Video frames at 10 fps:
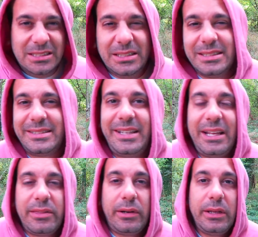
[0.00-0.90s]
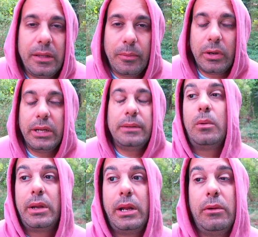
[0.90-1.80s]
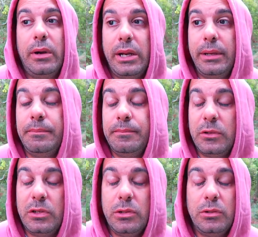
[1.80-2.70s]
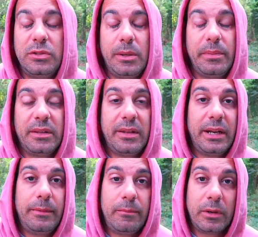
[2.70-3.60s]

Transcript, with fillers: No. It's nine thirty in the morning. We're getting ready to do something today.